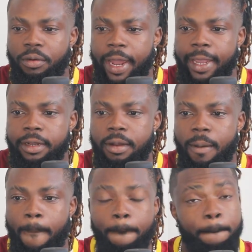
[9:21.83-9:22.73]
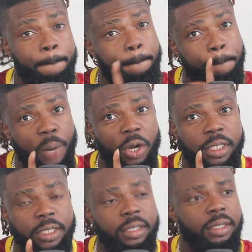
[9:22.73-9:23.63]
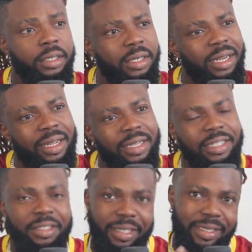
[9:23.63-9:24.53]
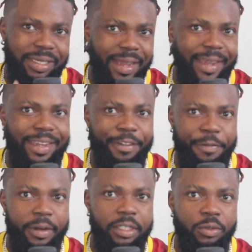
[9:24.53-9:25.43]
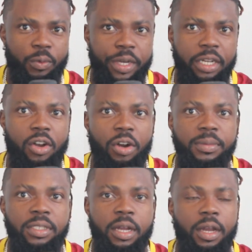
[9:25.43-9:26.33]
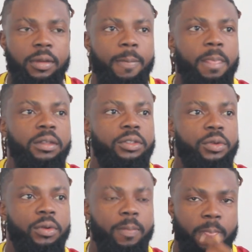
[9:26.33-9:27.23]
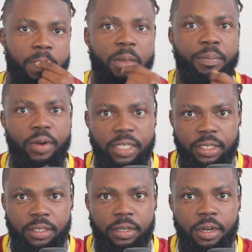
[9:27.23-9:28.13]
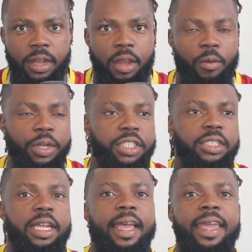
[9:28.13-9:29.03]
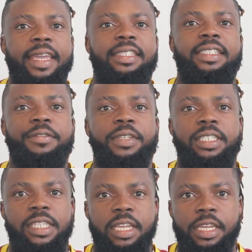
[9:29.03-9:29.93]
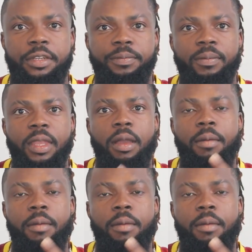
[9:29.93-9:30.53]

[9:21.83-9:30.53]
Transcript: right but there's a slight difference when it comes on to the processor which is a a17